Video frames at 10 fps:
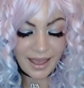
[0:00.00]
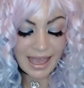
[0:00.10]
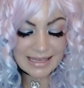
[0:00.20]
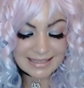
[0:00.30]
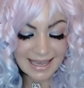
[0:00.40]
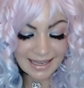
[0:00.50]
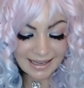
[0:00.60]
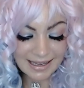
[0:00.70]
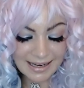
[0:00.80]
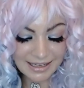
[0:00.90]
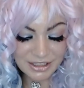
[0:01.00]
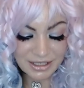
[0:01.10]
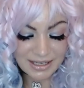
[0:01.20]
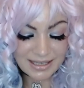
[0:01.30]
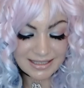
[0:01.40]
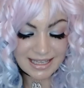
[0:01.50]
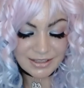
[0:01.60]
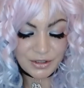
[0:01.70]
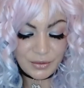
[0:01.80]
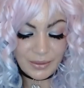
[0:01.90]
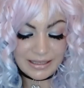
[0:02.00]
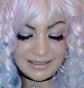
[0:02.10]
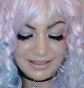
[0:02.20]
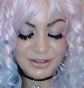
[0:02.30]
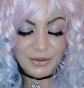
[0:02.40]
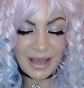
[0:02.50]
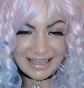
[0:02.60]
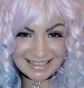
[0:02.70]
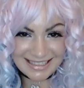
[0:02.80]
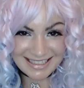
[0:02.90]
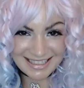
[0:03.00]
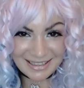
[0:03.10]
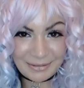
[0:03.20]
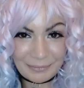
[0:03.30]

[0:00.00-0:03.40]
A psychic connection sends you into ecstasy.